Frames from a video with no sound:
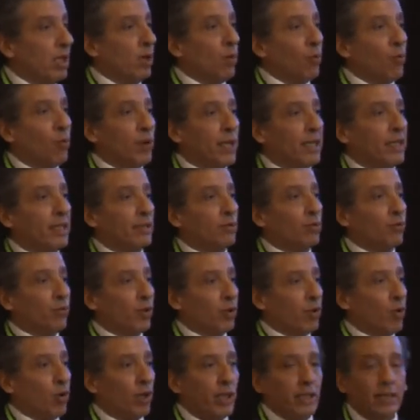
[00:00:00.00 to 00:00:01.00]
We need to
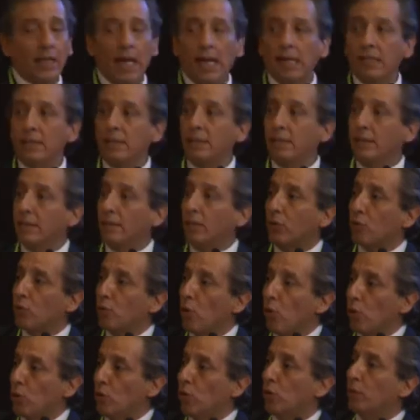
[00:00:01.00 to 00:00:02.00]
recognize the
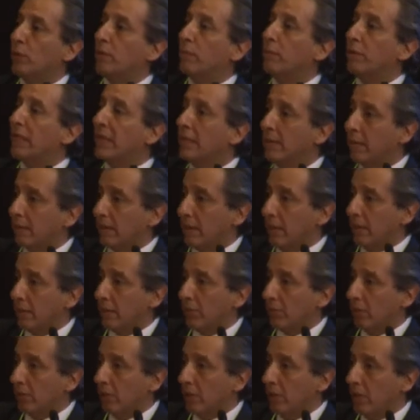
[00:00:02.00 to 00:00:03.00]
role of the business
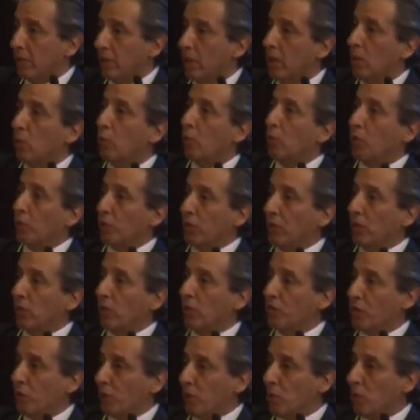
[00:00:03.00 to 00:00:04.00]
sector. We need
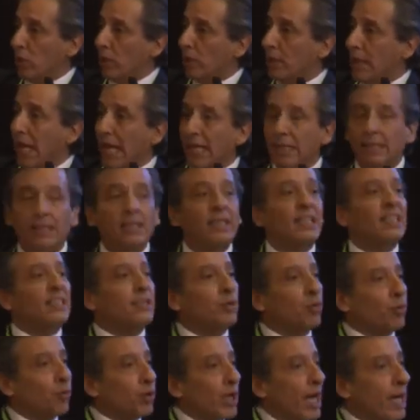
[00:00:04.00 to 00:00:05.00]
to recognize
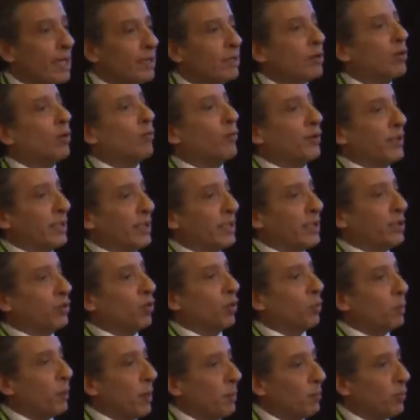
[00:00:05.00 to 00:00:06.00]
the rights of
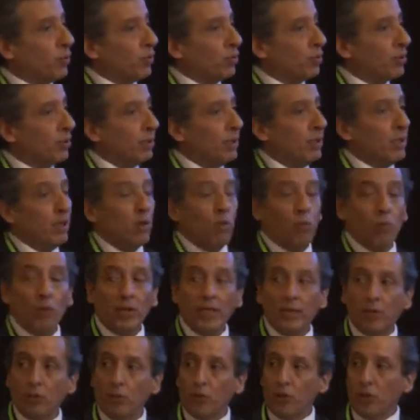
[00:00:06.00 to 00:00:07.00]
indigenous peoples.
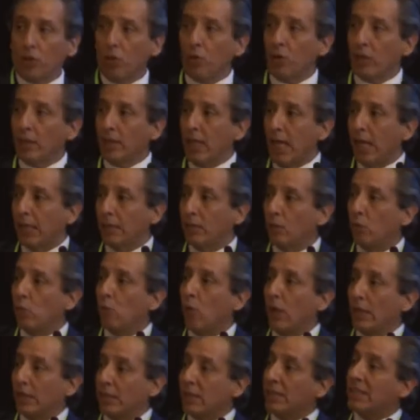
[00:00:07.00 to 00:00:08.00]
We need to recognize
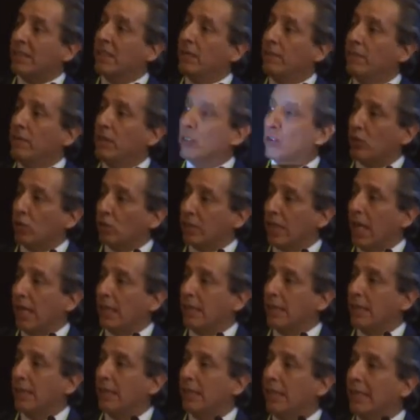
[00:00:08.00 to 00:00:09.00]
what civil
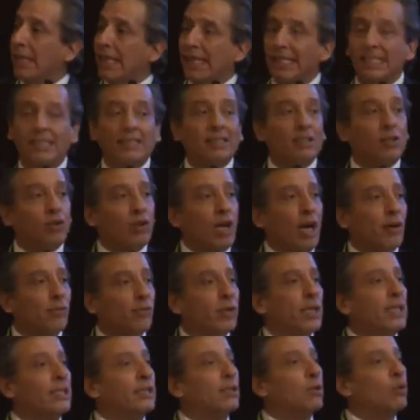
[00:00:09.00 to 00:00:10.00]
society is
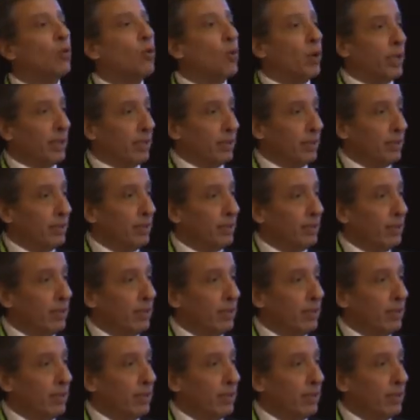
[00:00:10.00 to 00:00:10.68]
currently doing.